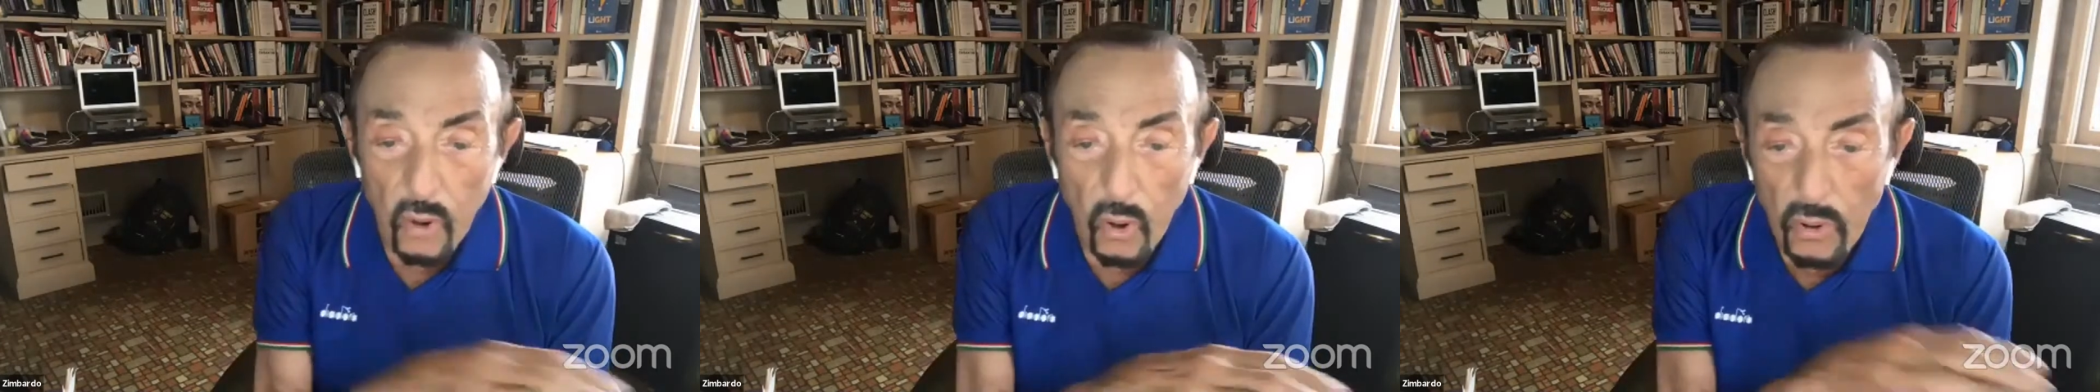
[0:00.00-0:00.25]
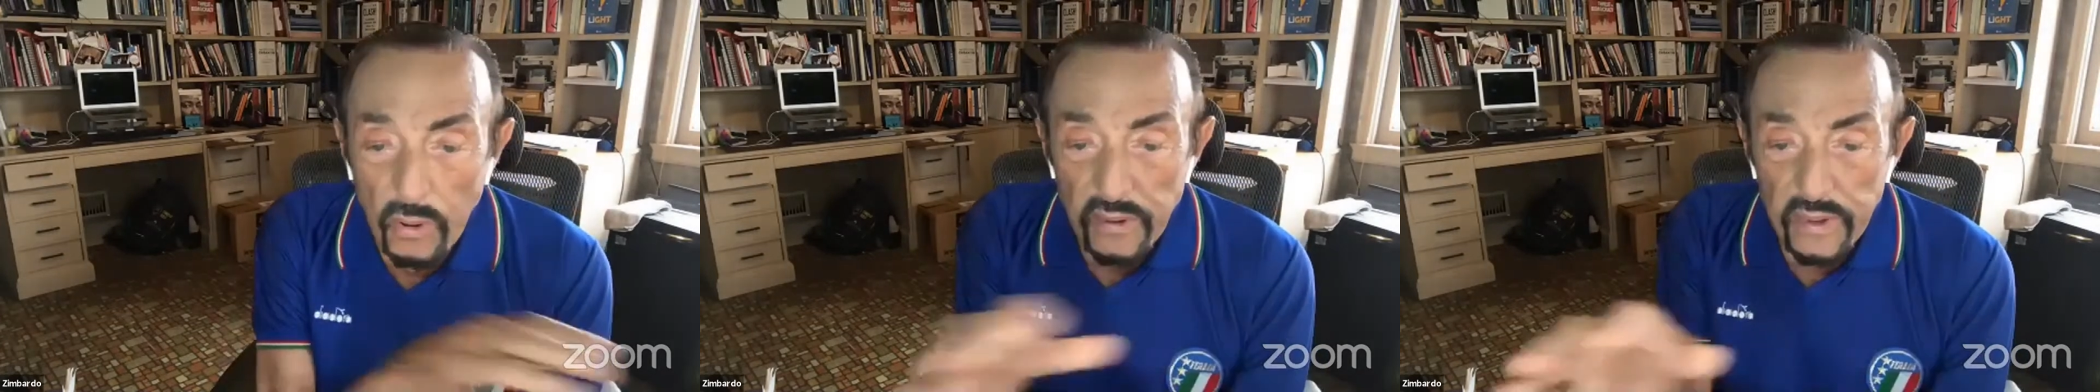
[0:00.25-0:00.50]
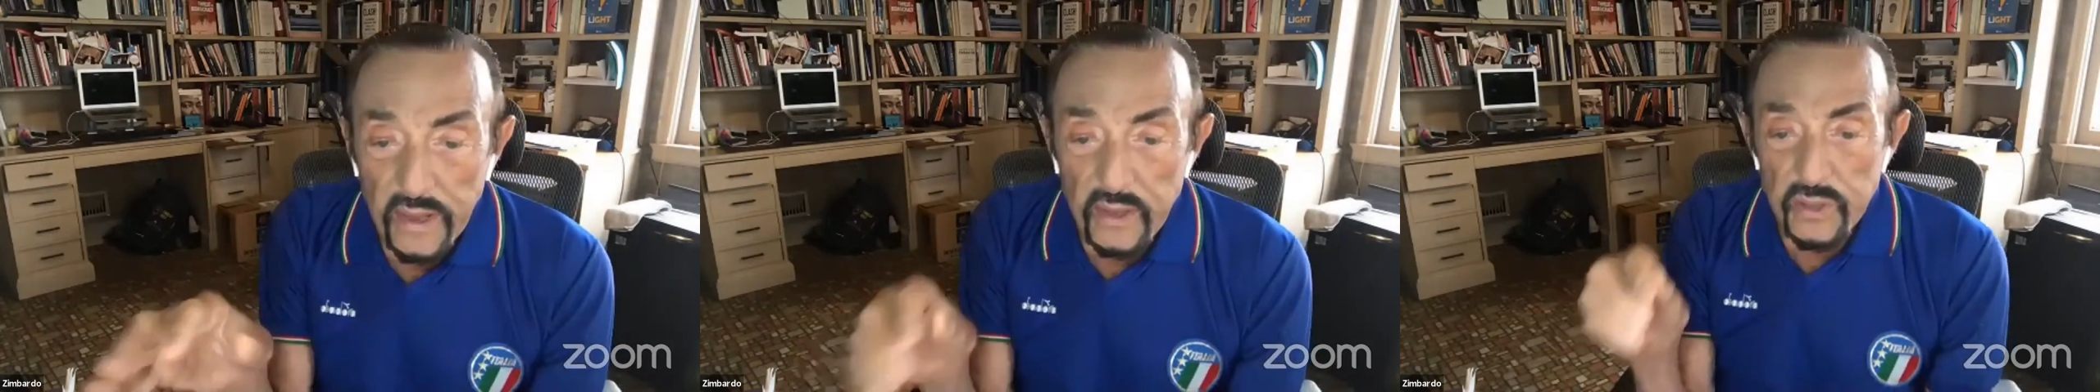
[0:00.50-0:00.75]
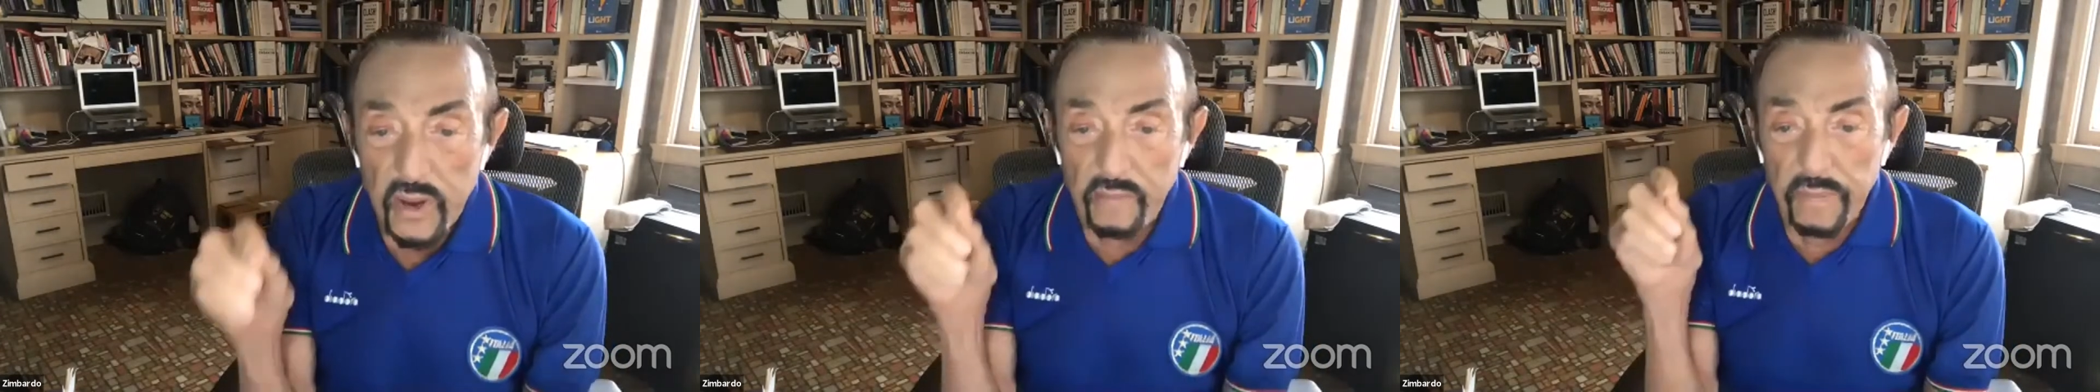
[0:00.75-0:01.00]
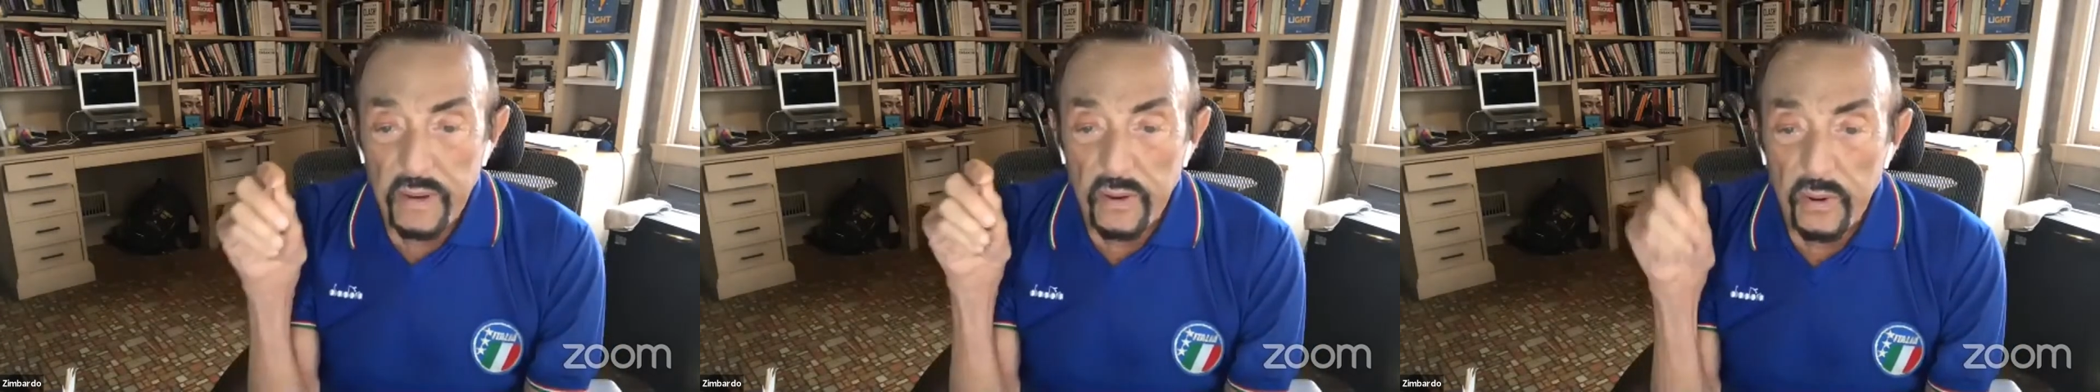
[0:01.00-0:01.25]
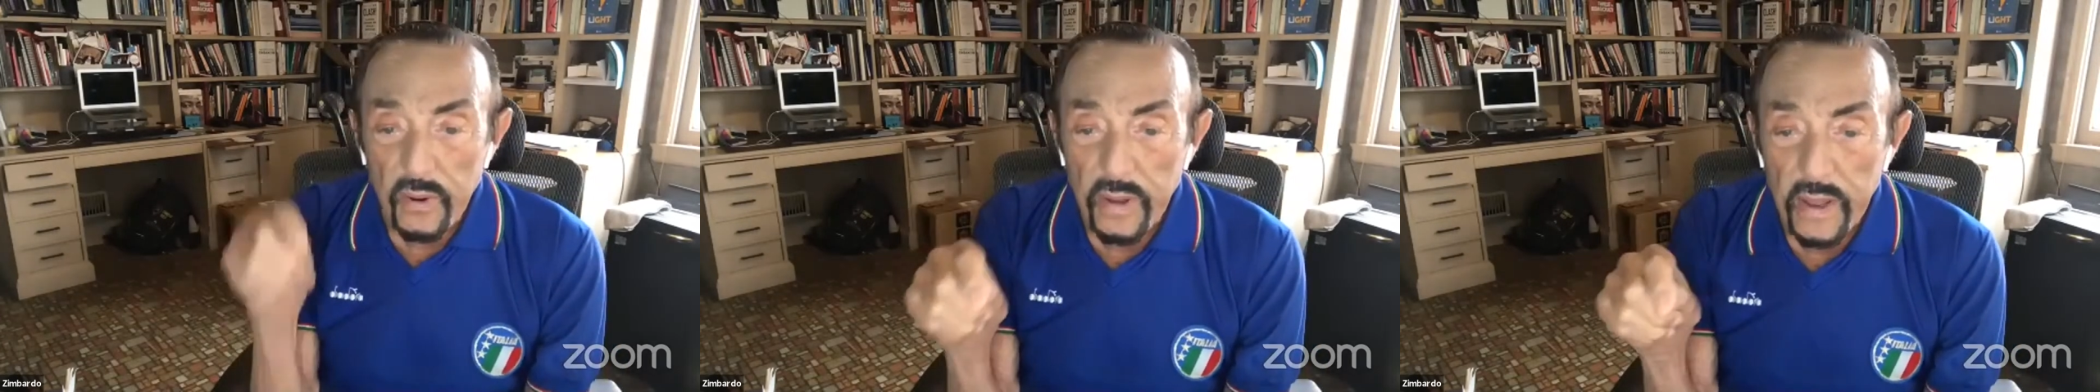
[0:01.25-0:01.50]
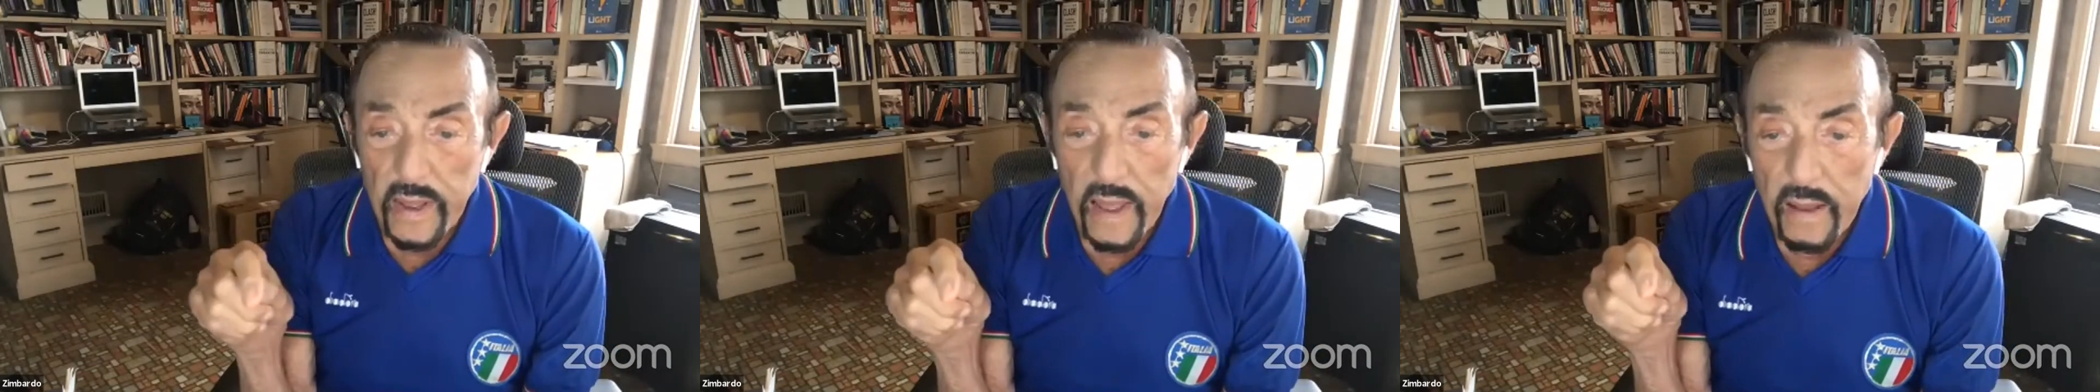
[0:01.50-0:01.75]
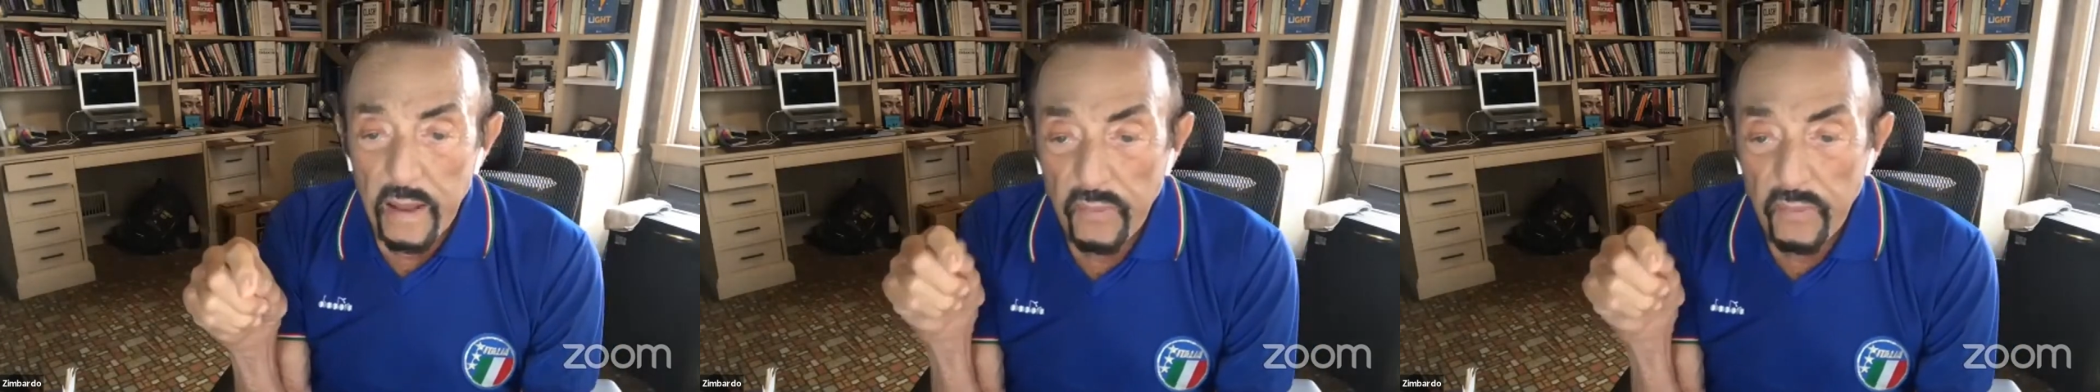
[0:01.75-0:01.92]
all the things you have been doing